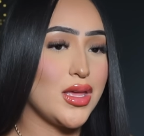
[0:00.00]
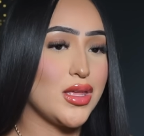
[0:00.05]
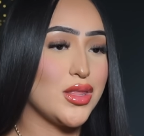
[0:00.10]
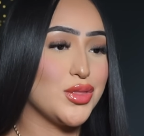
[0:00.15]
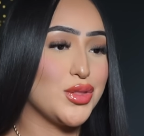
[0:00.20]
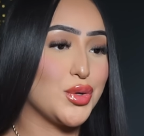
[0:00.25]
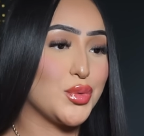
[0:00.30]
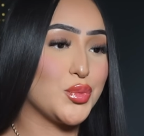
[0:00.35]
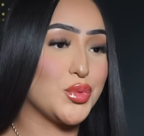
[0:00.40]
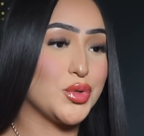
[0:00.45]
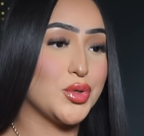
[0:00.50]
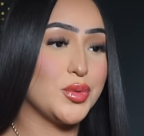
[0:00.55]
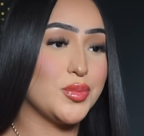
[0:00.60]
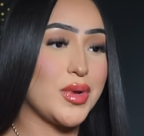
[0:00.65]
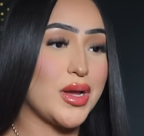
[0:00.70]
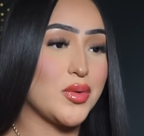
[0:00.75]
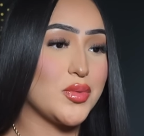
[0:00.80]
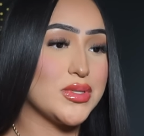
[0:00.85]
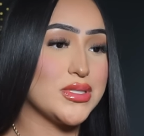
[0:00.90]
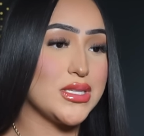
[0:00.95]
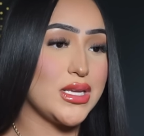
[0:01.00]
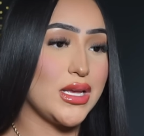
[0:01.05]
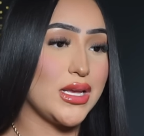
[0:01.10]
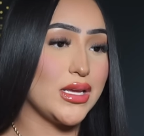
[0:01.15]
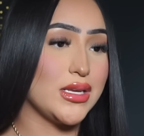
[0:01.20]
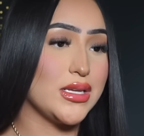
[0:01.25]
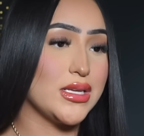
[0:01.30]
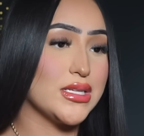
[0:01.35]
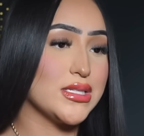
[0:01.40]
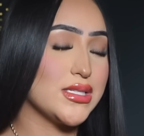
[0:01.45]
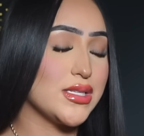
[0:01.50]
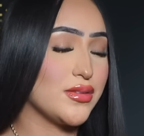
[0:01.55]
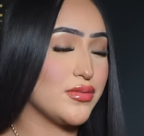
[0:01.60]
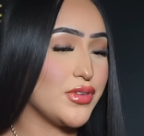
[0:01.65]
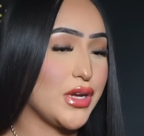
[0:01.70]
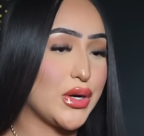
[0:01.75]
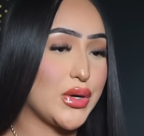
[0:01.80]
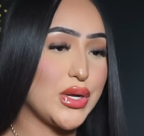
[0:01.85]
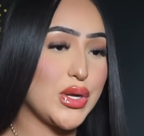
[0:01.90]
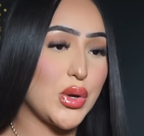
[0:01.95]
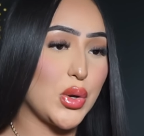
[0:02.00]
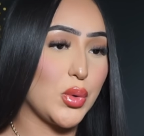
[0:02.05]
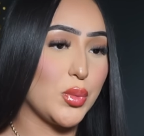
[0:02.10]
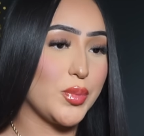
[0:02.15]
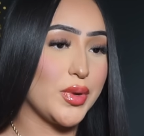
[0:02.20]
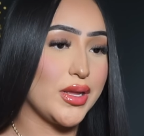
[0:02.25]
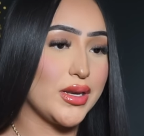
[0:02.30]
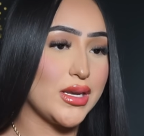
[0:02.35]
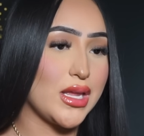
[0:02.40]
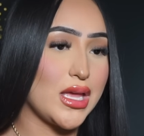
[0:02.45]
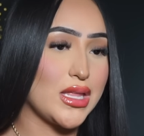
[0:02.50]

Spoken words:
The room I was in is very open